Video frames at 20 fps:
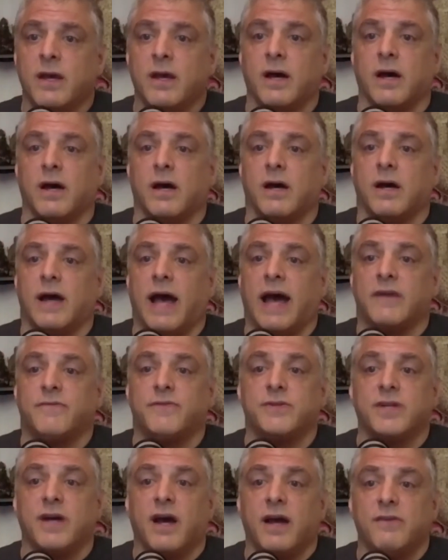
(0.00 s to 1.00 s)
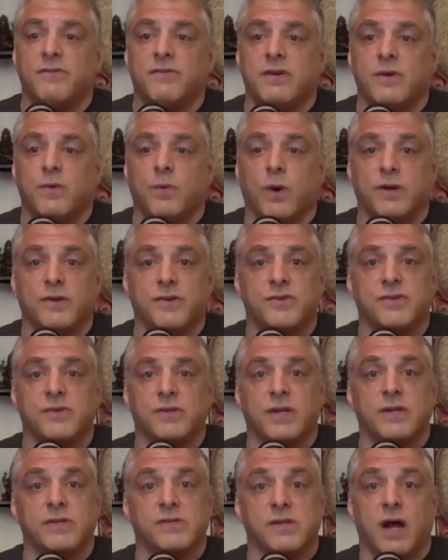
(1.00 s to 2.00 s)
uh, advertising, what is
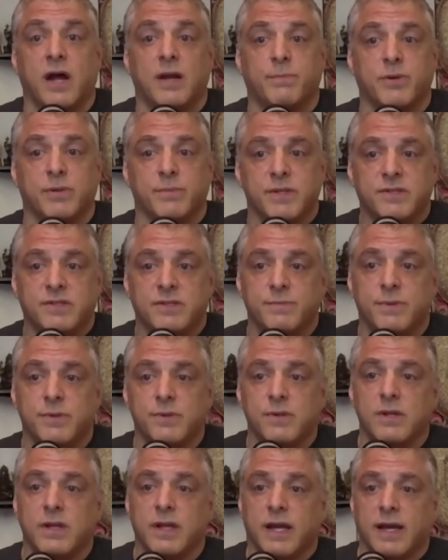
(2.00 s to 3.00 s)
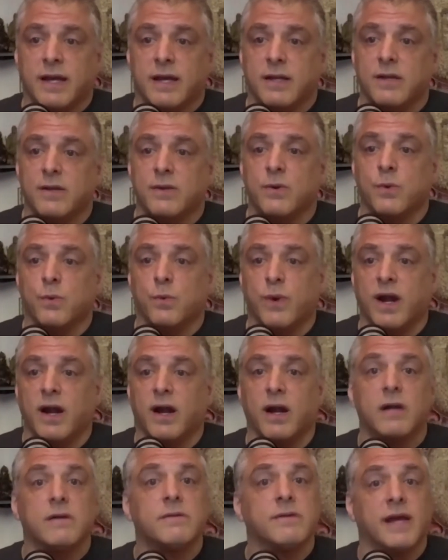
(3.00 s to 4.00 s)
and is not permissible, and
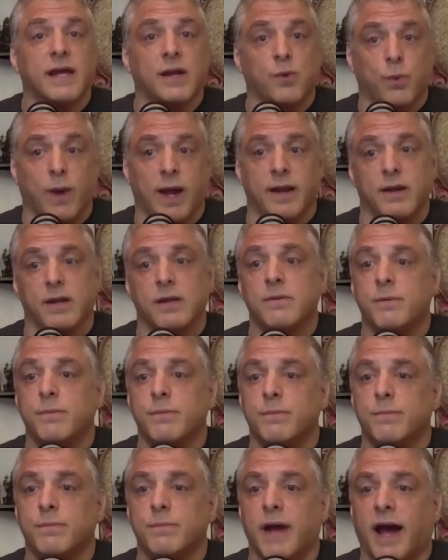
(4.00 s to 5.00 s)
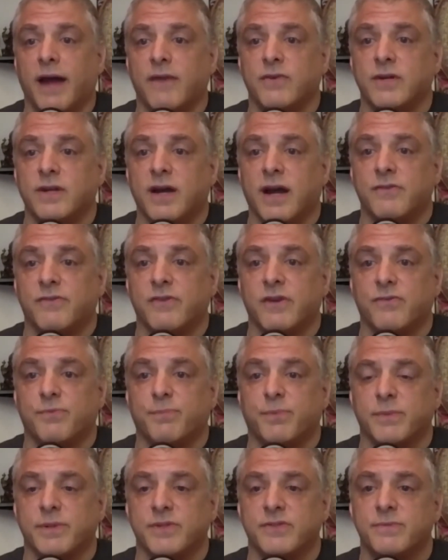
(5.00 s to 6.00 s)
where and when advertising is
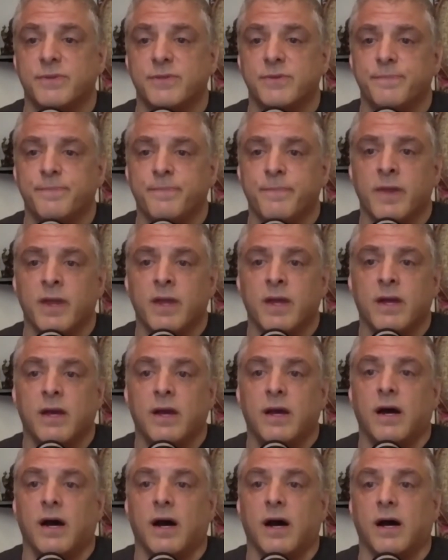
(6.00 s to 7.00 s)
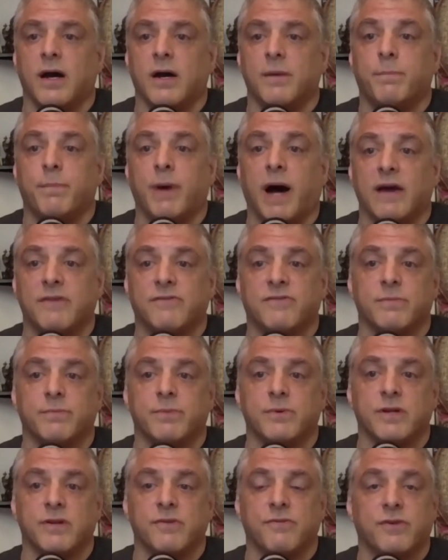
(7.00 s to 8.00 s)
permissible, uh,
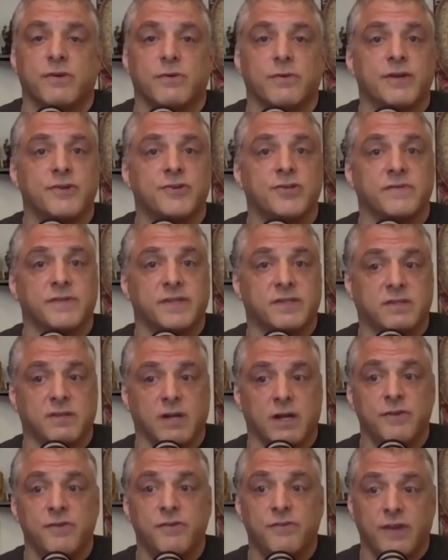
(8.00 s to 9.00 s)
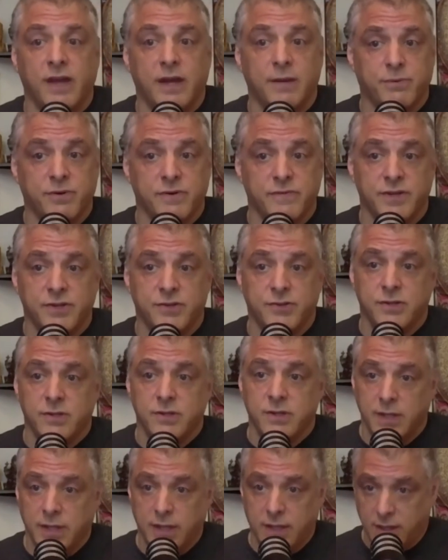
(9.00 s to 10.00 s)
possible consideration of a sunset
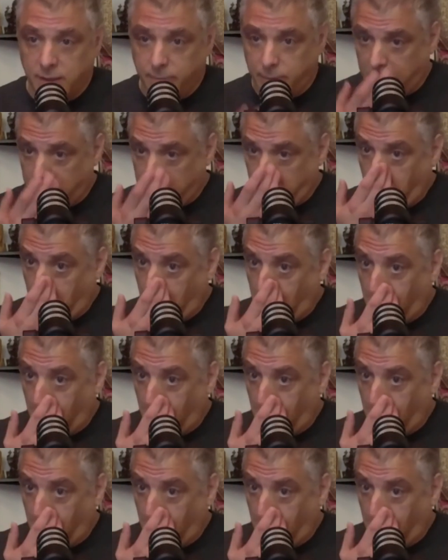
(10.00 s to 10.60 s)
provision in the model.